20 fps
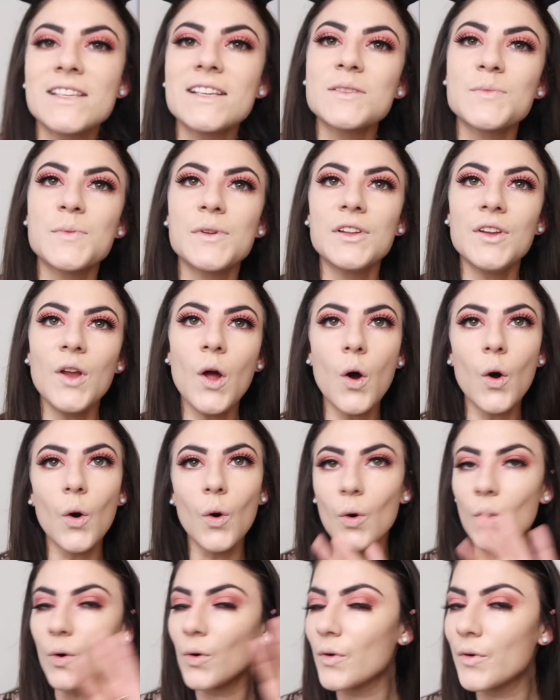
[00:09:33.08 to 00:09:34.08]
has been
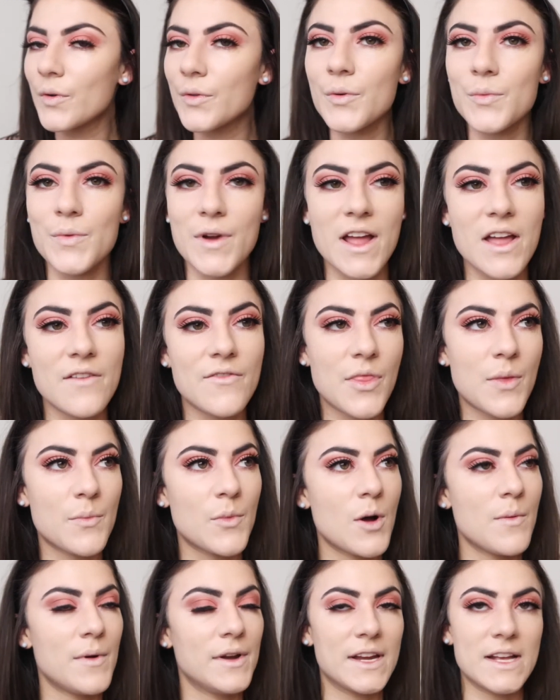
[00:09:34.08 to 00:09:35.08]
all the rave at the
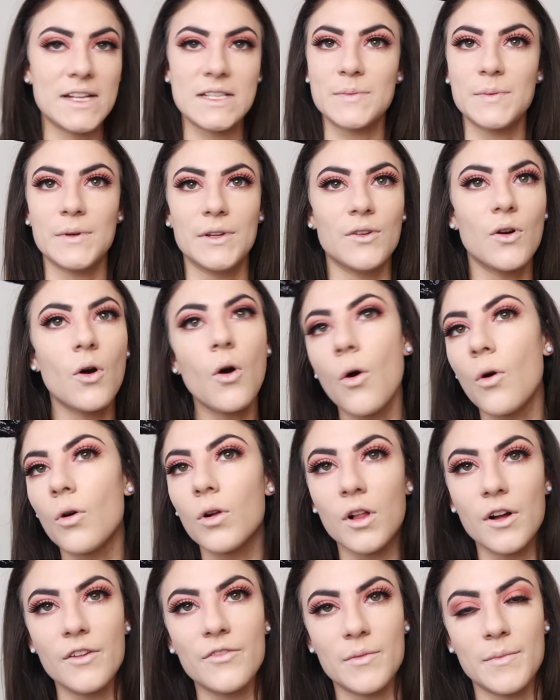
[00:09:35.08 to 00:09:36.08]
moment. It's been
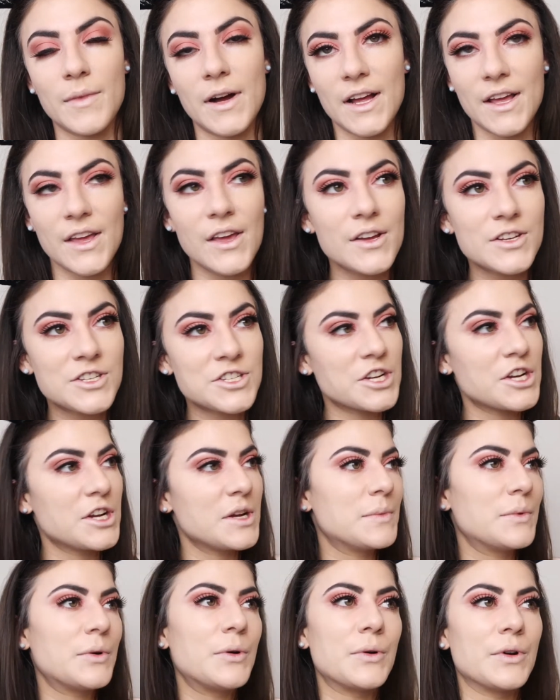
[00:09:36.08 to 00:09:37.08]
all over my
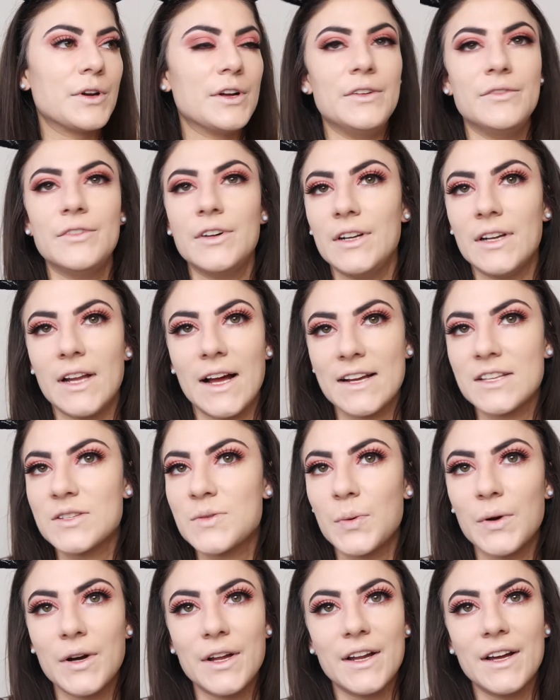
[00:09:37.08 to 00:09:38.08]
YouTube, all over like
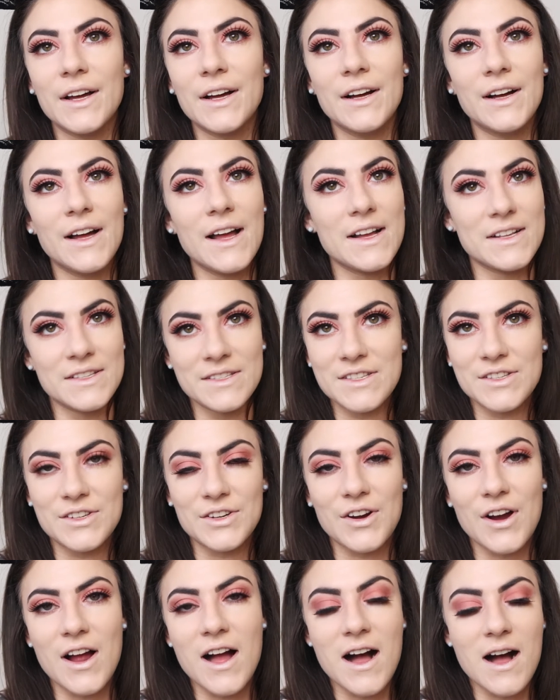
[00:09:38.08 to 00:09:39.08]
Twitter,
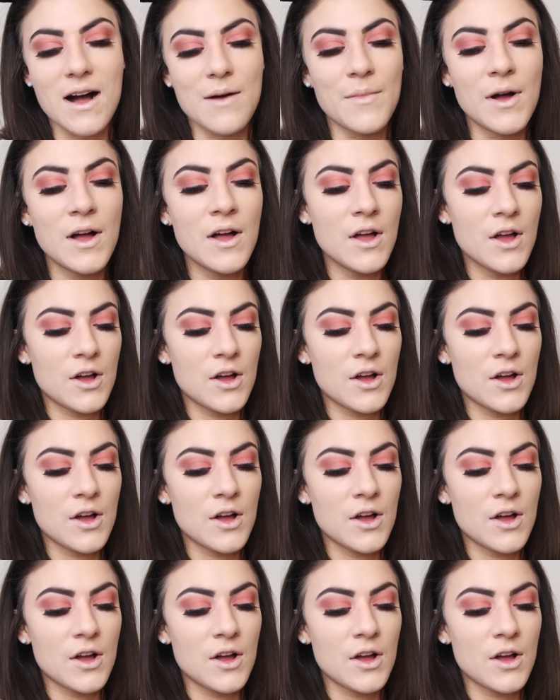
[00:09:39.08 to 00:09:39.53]
Instagram.